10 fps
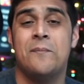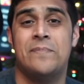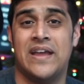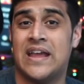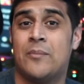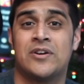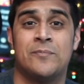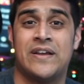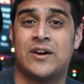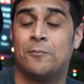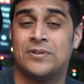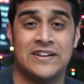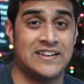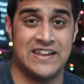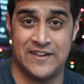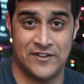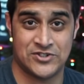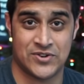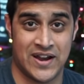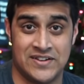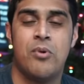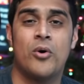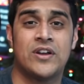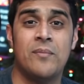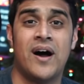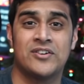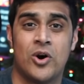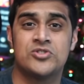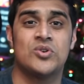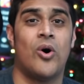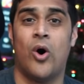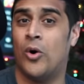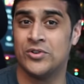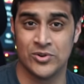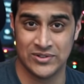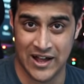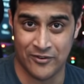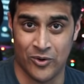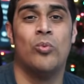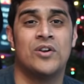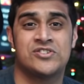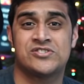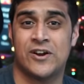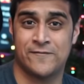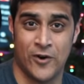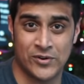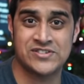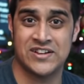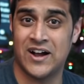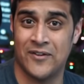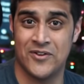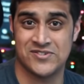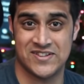being able to be completely EV trained. Pokemon go to a whole new level once you start focusing on those